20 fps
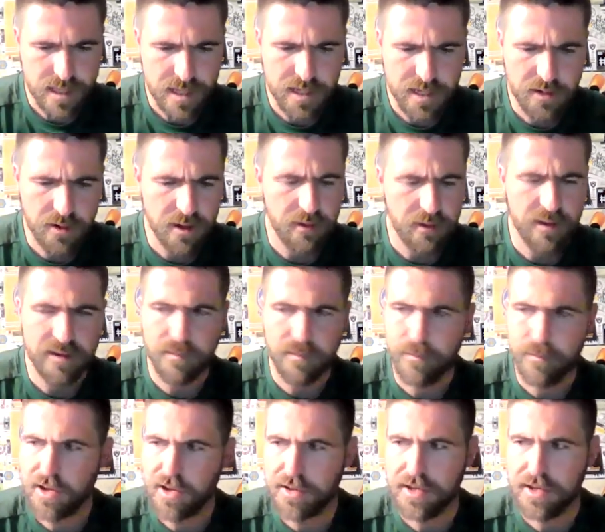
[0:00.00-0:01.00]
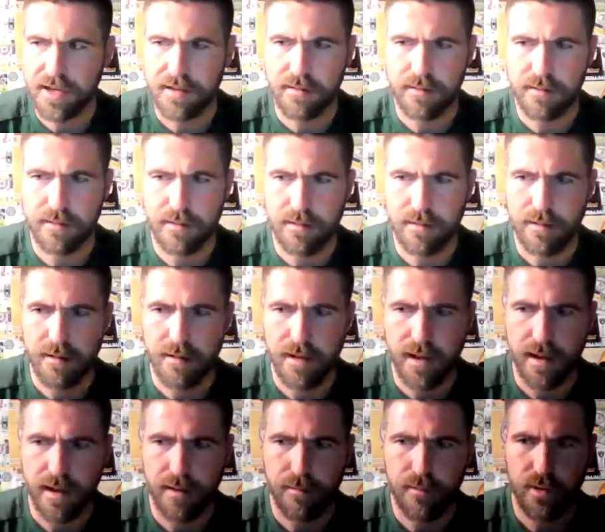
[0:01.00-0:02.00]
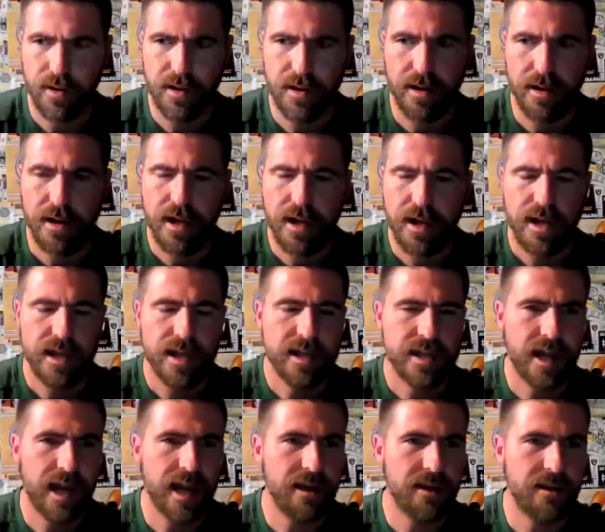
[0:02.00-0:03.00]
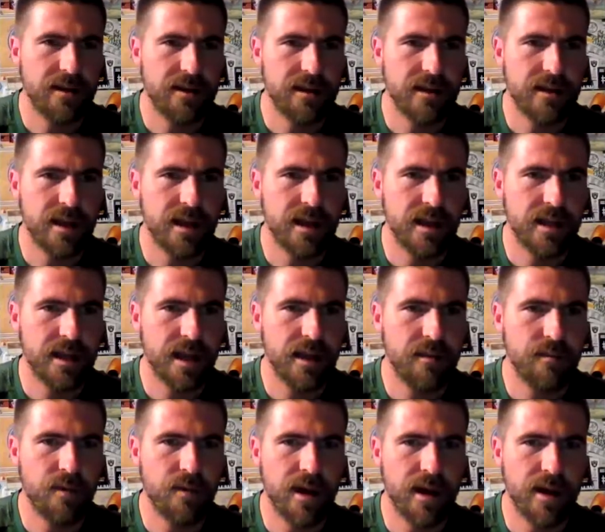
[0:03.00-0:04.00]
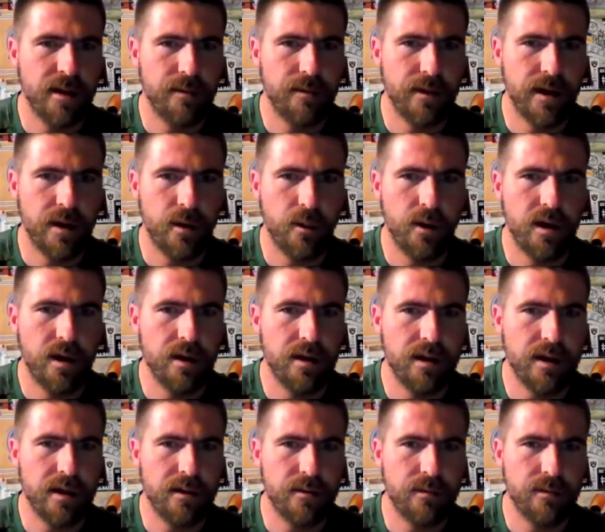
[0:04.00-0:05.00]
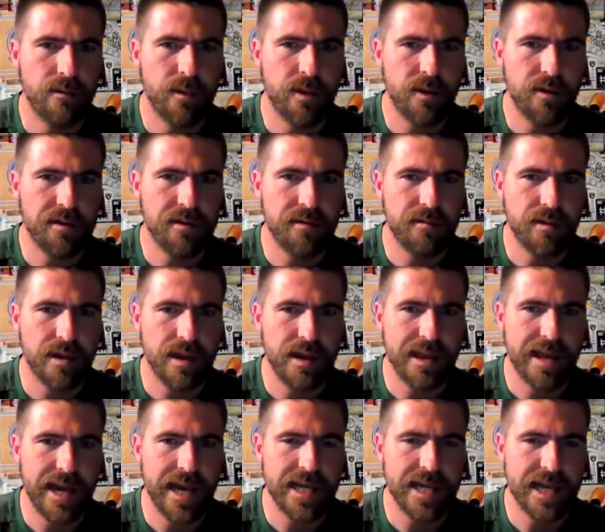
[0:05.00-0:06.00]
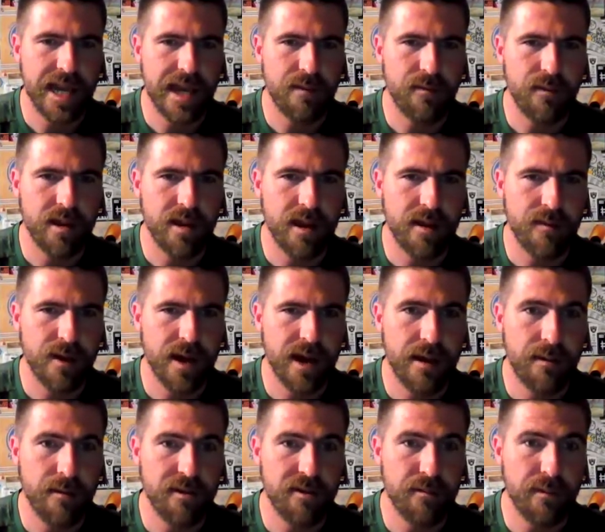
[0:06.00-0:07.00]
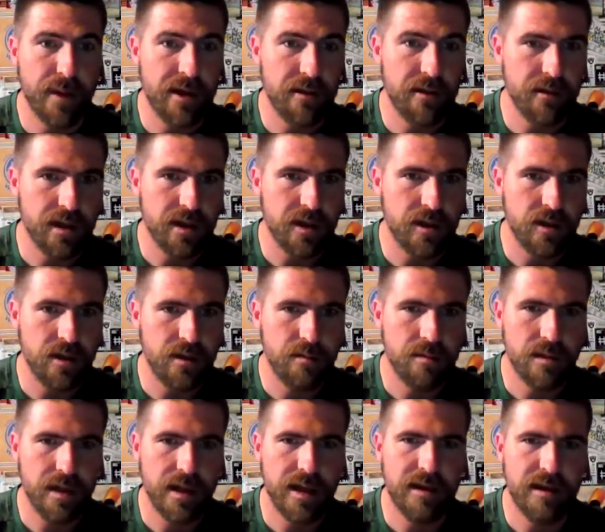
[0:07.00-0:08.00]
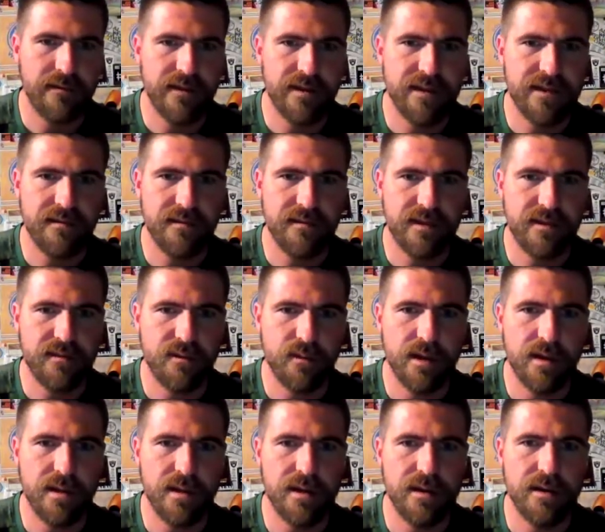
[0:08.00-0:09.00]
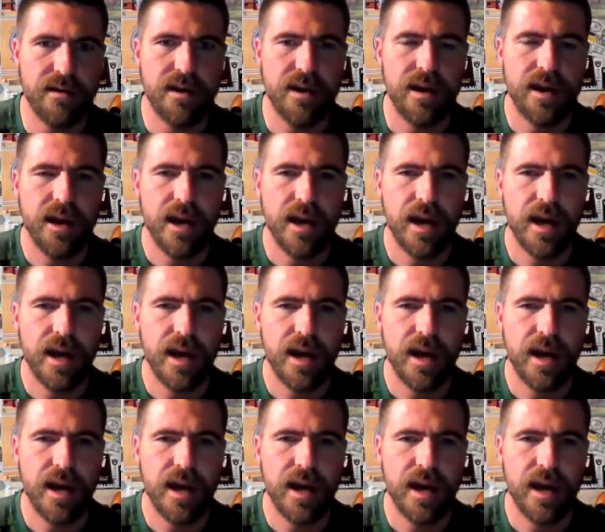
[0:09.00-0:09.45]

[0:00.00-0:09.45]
So anyways, Middleton, Booker. Tyler brought up how well Middleton played last game. We talked about how much better he could play offensively as well, though.